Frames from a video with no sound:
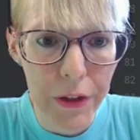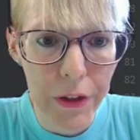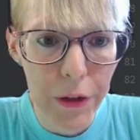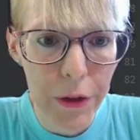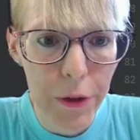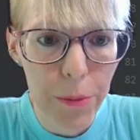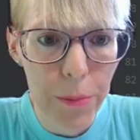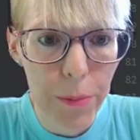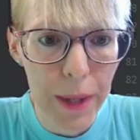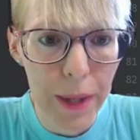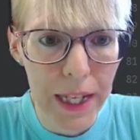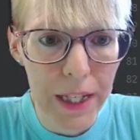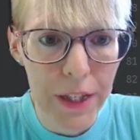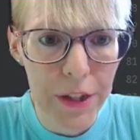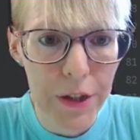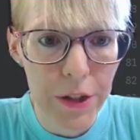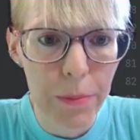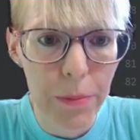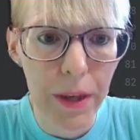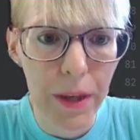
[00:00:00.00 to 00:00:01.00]
the current
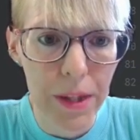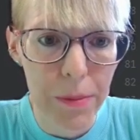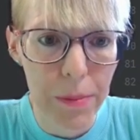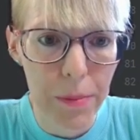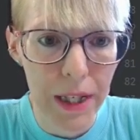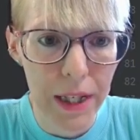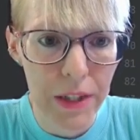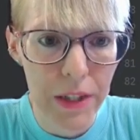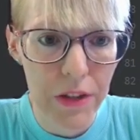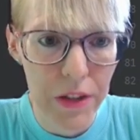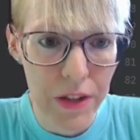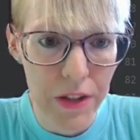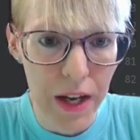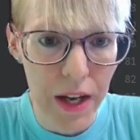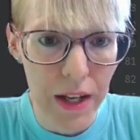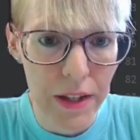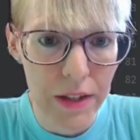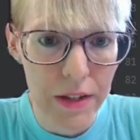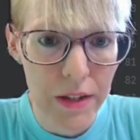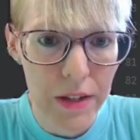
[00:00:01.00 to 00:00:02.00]
page by the page
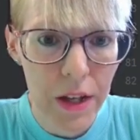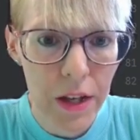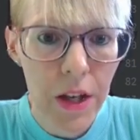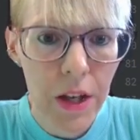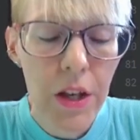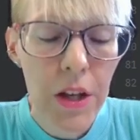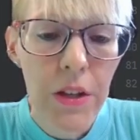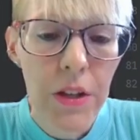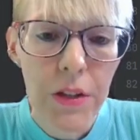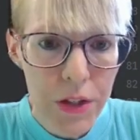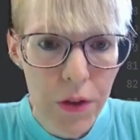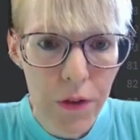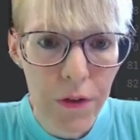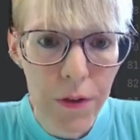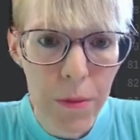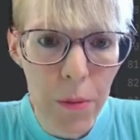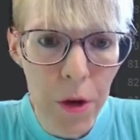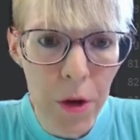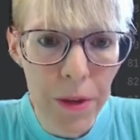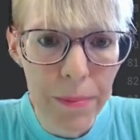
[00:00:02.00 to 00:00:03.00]
size. So
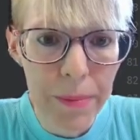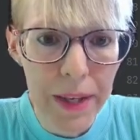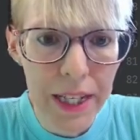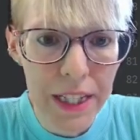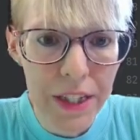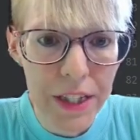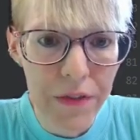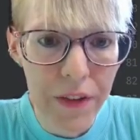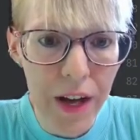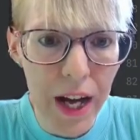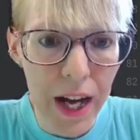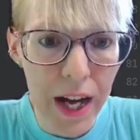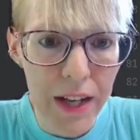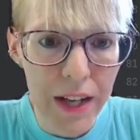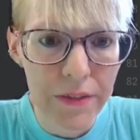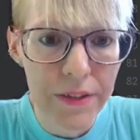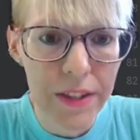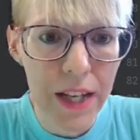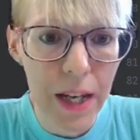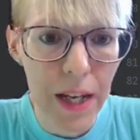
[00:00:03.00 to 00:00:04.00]
if I'm on page
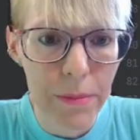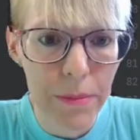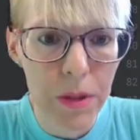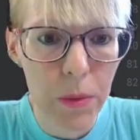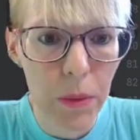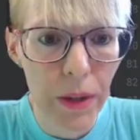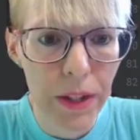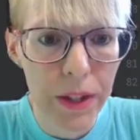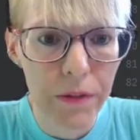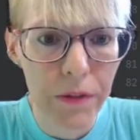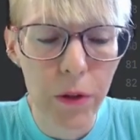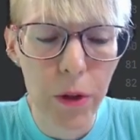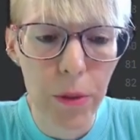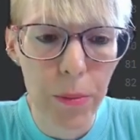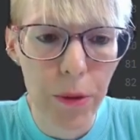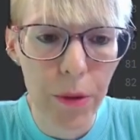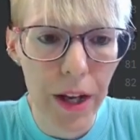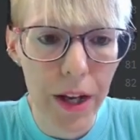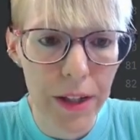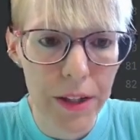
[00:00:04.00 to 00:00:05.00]
5 times
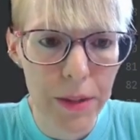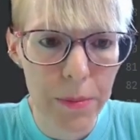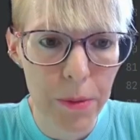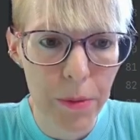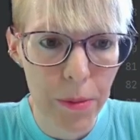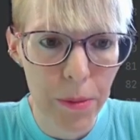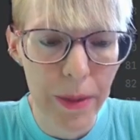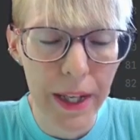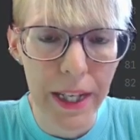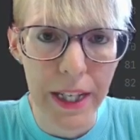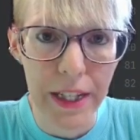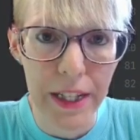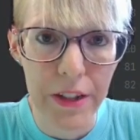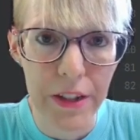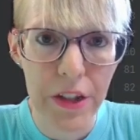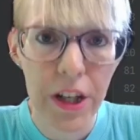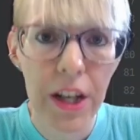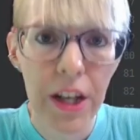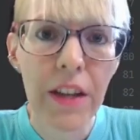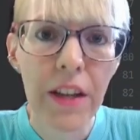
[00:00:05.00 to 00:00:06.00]
24 products per
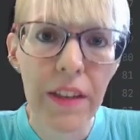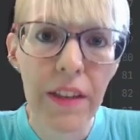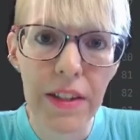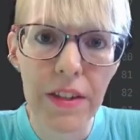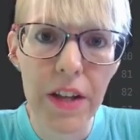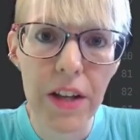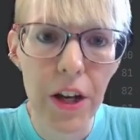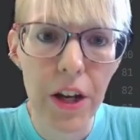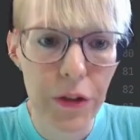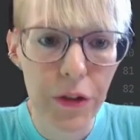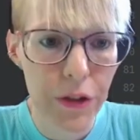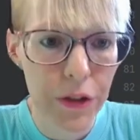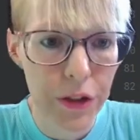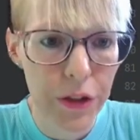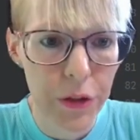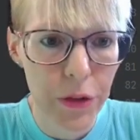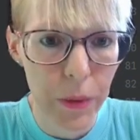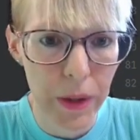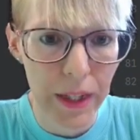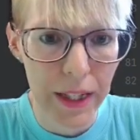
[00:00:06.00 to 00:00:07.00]
page, that's
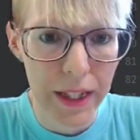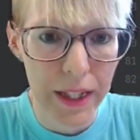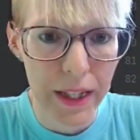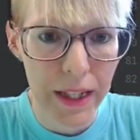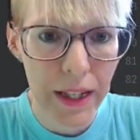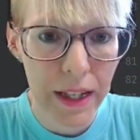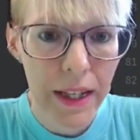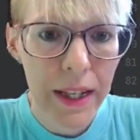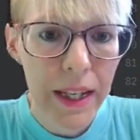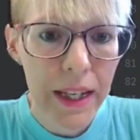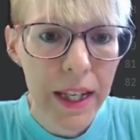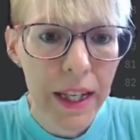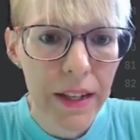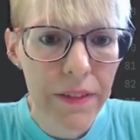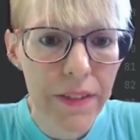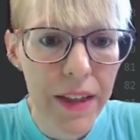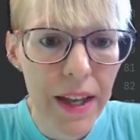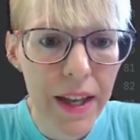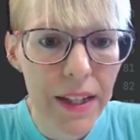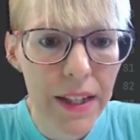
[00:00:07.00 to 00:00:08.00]
120.
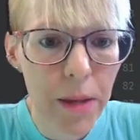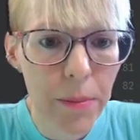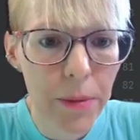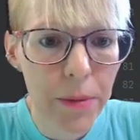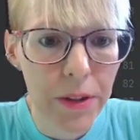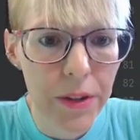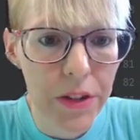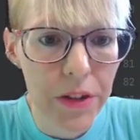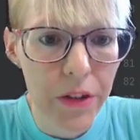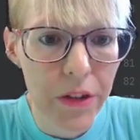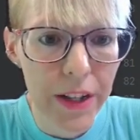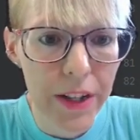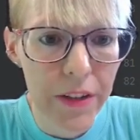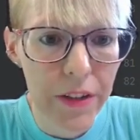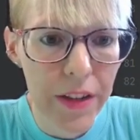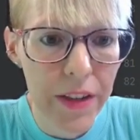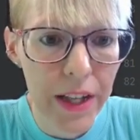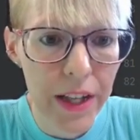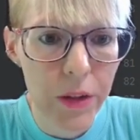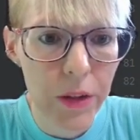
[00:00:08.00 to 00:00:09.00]
If that number is
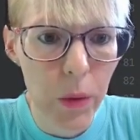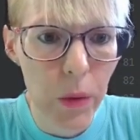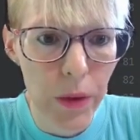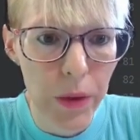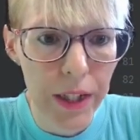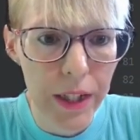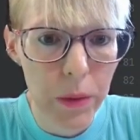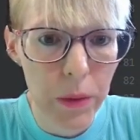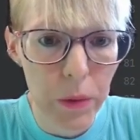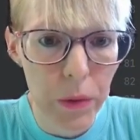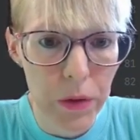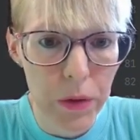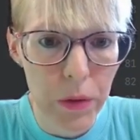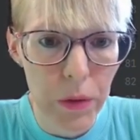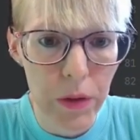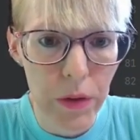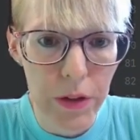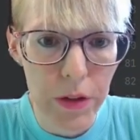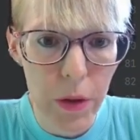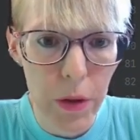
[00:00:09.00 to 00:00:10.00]
greater than or equal
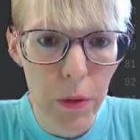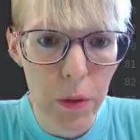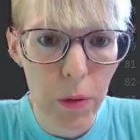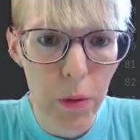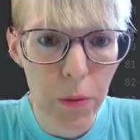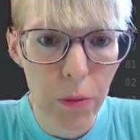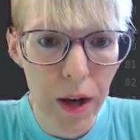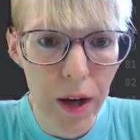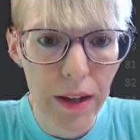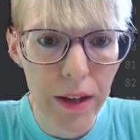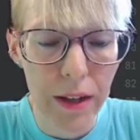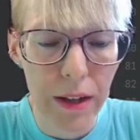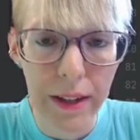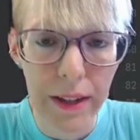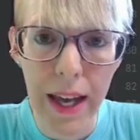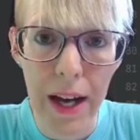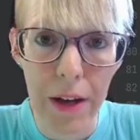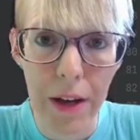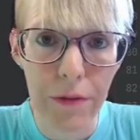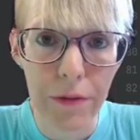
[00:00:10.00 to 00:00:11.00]
to the total
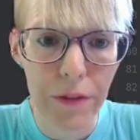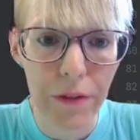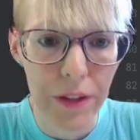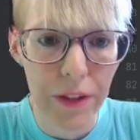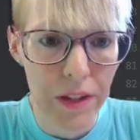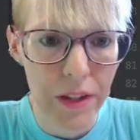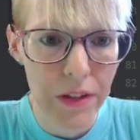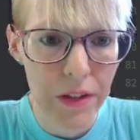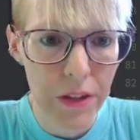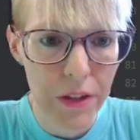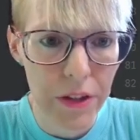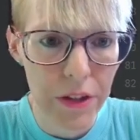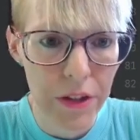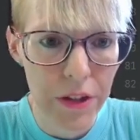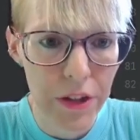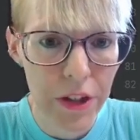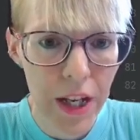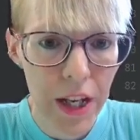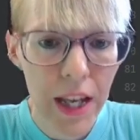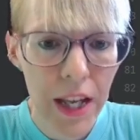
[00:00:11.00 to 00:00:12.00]
product count for this
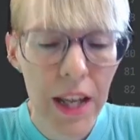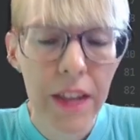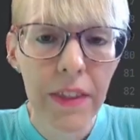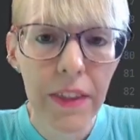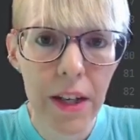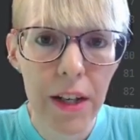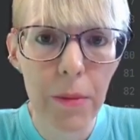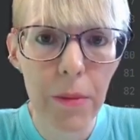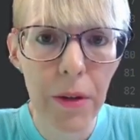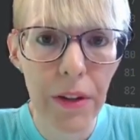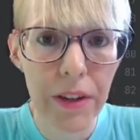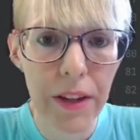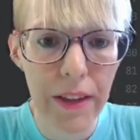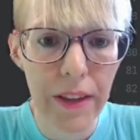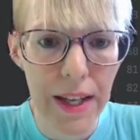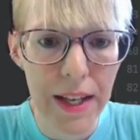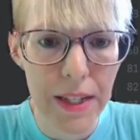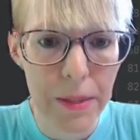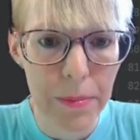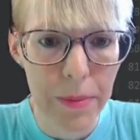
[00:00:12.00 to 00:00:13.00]
search, then I'm on the
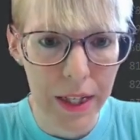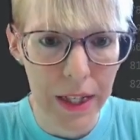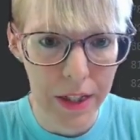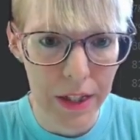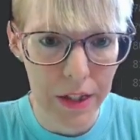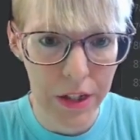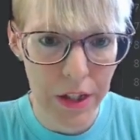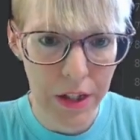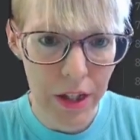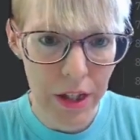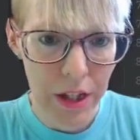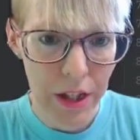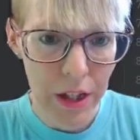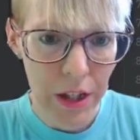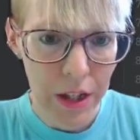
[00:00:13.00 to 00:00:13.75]
last page.